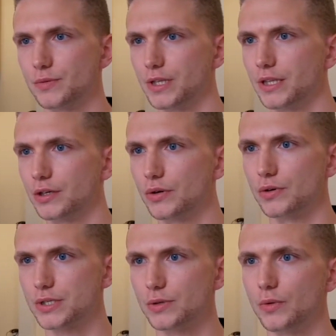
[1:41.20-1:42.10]
within the
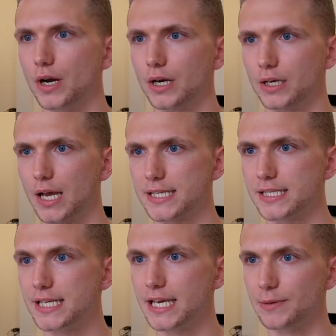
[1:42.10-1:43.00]
course to work as a
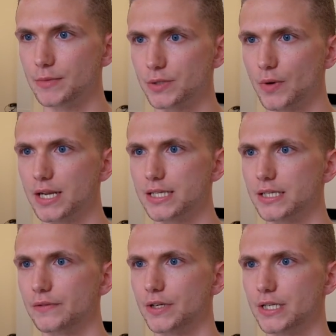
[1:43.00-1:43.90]
team as well as
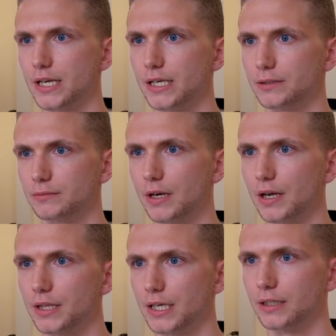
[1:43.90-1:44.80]
individually, and I
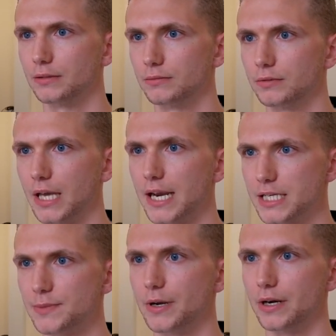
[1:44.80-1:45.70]
think that
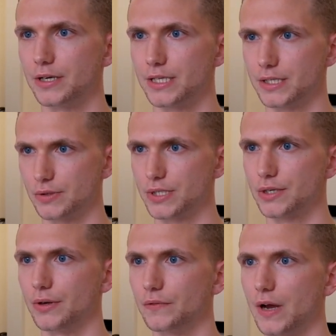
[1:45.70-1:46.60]
experience is also
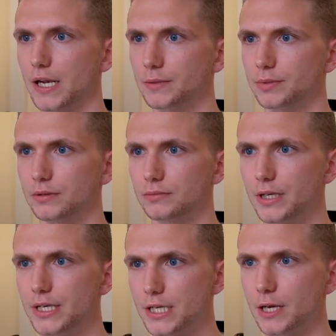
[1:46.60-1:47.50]
invaluable
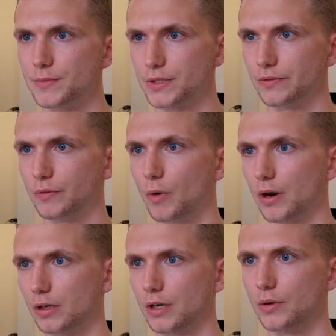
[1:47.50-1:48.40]
in terms of what
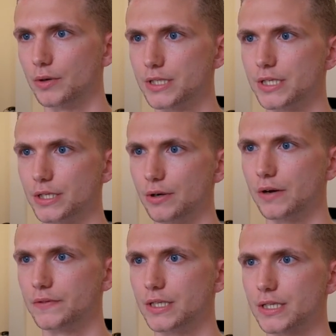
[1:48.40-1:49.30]
I'll go on to do
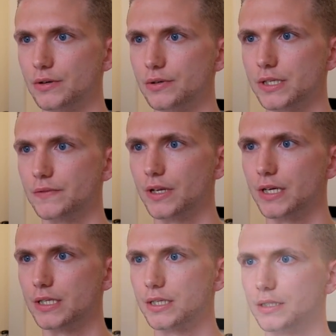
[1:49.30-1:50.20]
after this course is
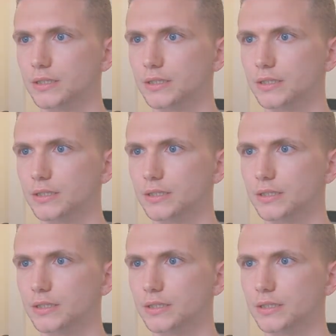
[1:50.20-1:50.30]
finished.